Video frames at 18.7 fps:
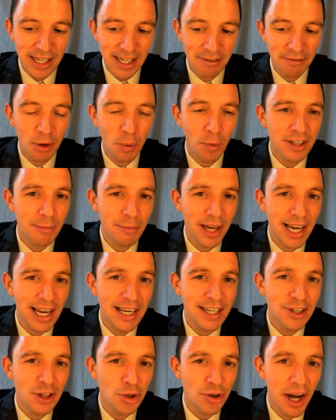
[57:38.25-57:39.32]
If you want to make a
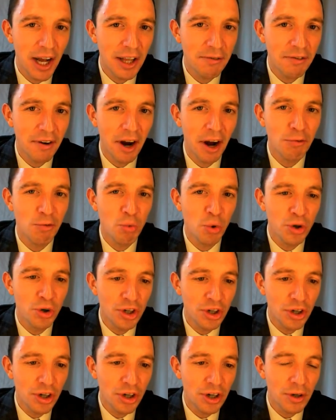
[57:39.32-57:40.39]
little transfer of one
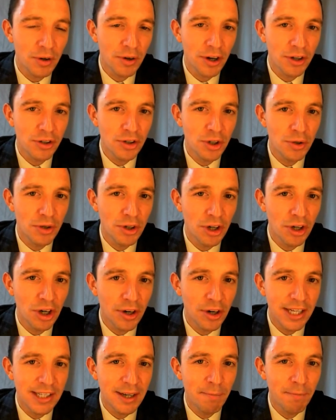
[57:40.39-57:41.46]
euro or two euro,
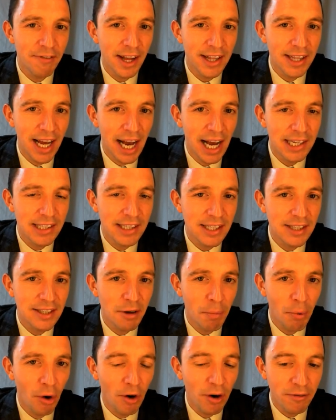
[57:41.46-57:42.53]
it's a fantastic
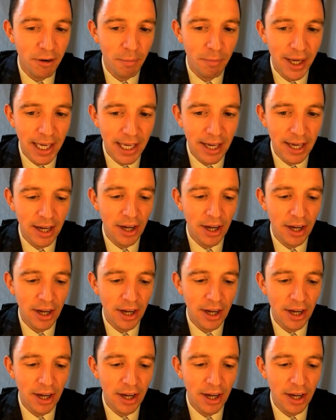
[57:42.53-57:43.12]
support for me,